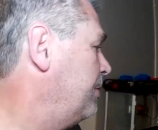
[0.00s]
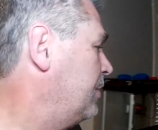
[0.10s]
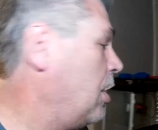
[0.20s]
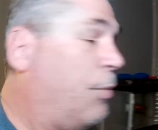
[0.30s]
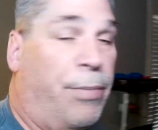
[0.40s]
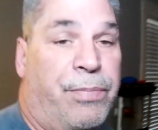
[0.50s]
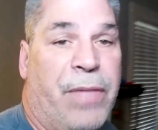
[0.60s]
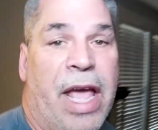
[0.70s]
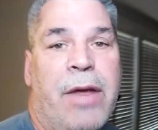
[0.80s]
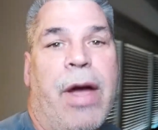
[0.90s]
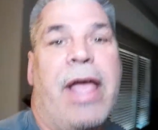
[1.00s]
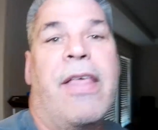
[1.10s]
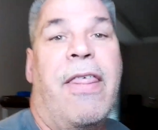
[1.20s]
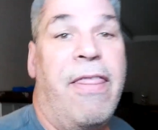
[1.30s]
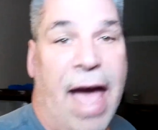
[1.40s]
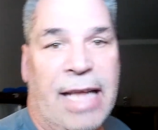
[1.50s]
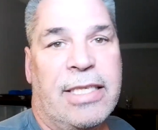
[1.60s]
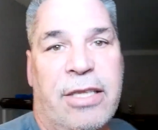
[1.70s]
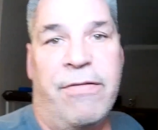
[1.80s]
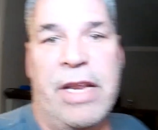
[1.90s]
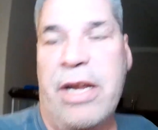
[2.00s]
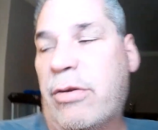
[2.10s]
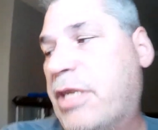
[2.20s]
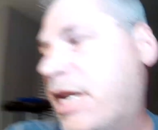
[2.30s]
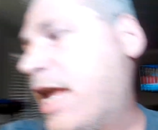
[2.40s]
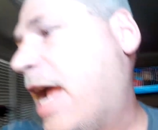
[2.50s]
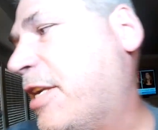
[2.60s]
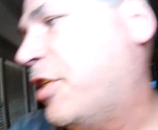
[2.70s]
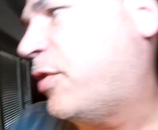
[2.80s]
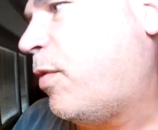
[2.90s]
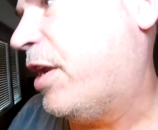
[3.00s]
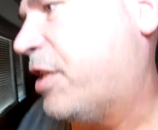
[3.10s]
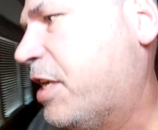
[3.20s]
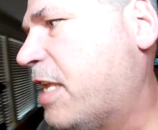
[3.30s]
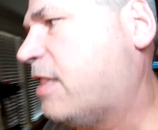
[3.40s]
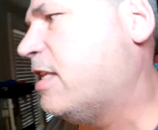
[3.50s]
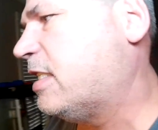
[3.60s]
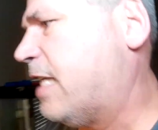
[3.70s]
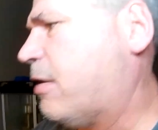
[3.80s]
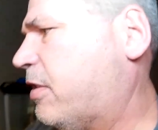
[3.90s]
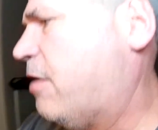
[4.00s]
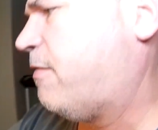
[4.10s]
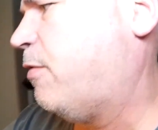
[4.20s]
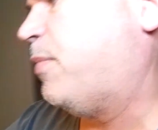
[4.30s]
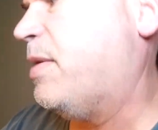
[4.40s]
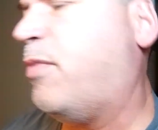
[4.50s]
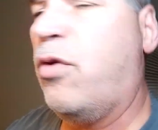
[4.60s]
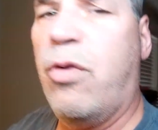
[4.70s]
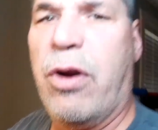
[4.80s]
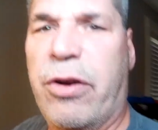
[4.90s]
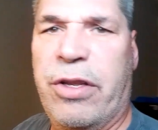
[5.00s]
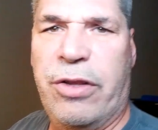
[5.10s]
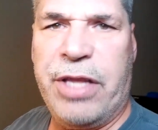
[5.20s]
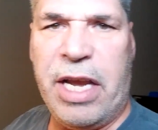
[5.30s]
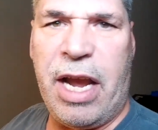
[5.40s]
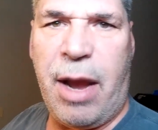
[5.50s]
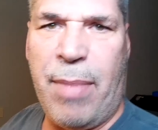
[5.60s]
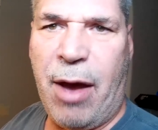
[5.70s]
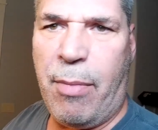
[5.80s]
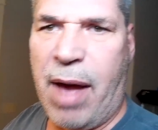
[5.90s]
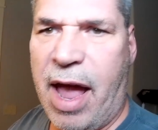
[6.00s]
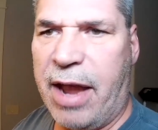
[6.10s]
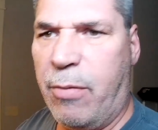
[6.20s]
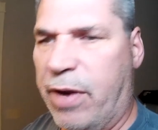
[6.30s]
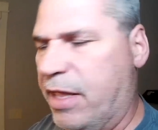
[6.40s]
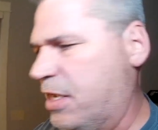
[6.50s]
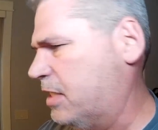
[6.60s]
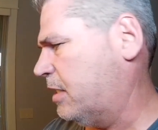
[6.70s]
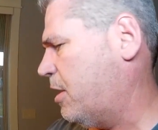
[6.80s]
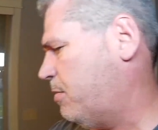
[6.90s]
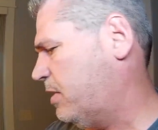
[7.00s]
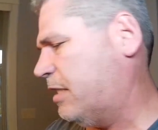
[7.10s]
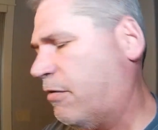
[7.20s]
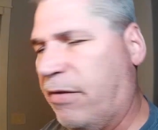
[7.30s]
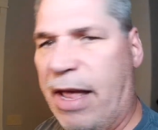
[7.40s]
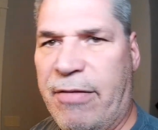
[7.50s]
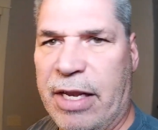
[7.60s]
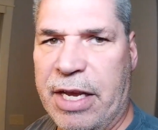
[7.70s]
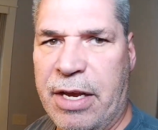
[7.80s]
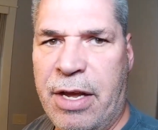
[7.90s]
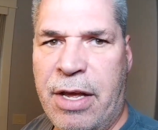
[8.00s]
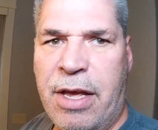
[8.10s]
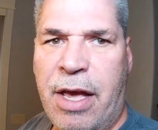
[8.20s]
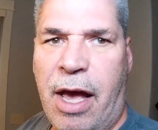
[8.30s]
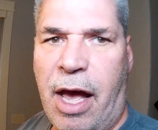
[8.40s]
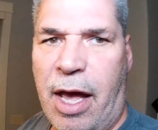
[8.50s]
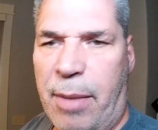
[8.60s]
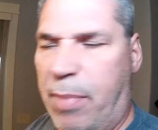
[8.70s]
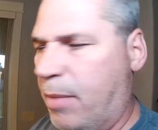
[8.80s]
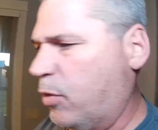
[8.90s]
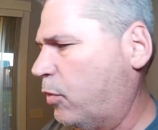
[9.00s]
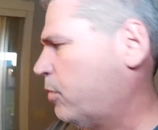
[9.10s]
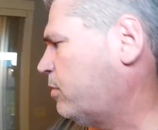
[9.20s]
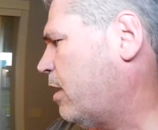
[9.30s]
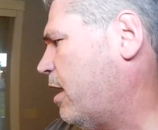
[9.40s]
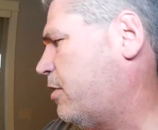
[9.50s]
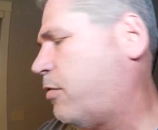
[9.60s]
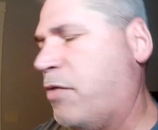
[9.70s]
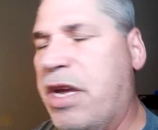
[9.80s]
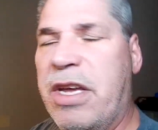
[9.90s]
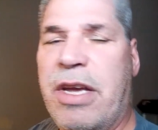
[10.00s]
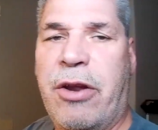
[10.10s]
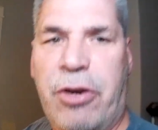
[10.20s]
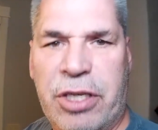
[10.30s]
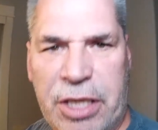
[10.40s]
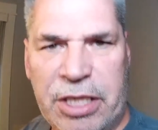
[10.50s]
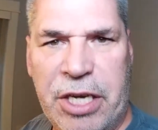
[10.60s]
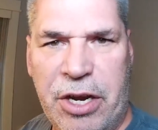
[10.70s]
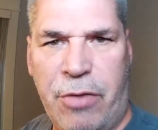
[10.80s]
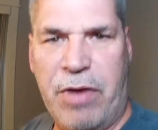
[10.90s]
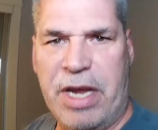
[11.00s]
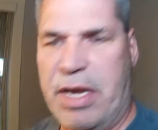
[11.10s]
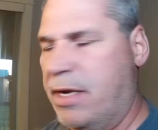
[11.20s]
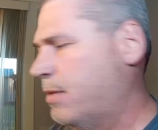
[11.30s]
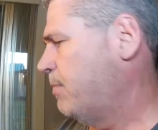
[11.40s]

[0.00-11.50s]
So anyway, that's the video today. I just wanted to get this out there for people who are thinking about buying one of these self-leveling bubble 360-degree